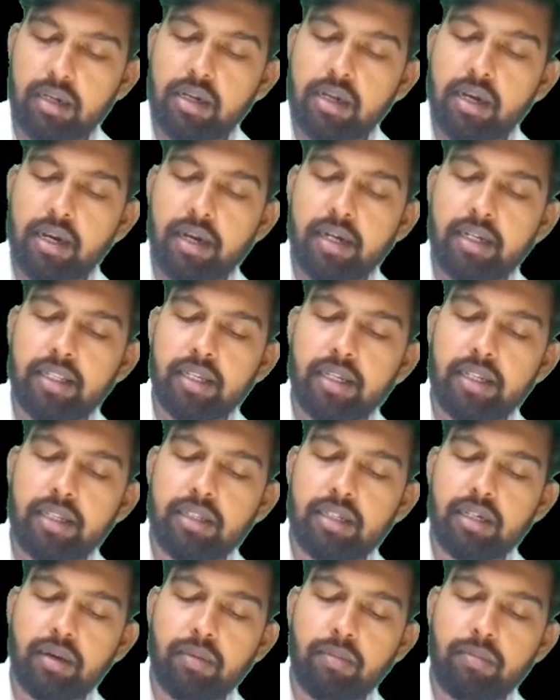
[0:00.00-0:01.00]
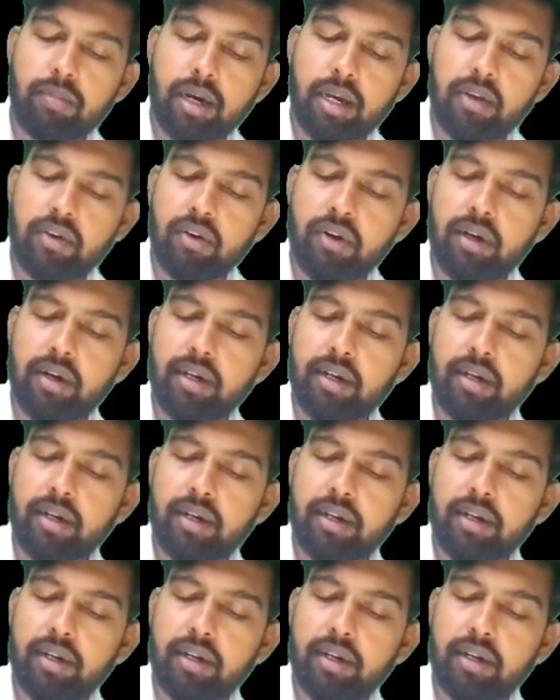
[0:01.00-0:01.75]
and there is a myocardial